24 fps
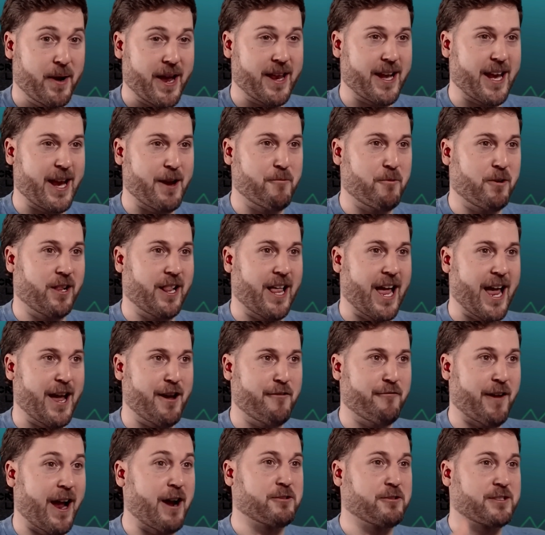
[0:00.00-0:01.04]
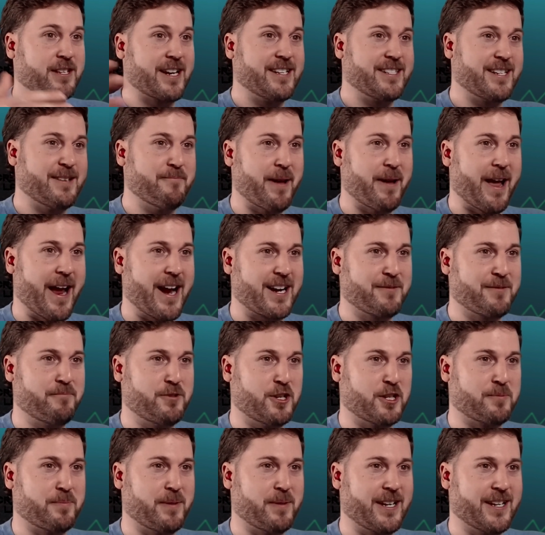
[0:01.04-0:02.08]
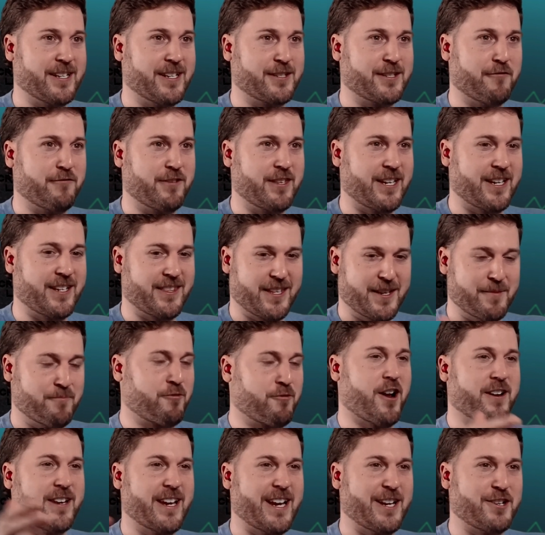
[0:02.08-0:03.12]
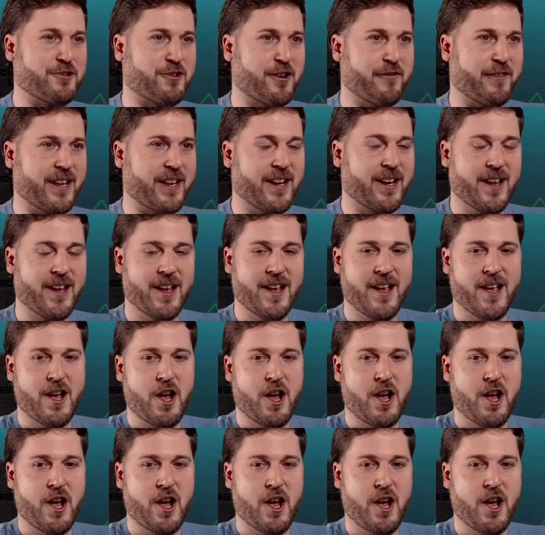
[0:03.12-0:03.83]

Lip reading: but it will have outsized impact just because of the broad nature of it.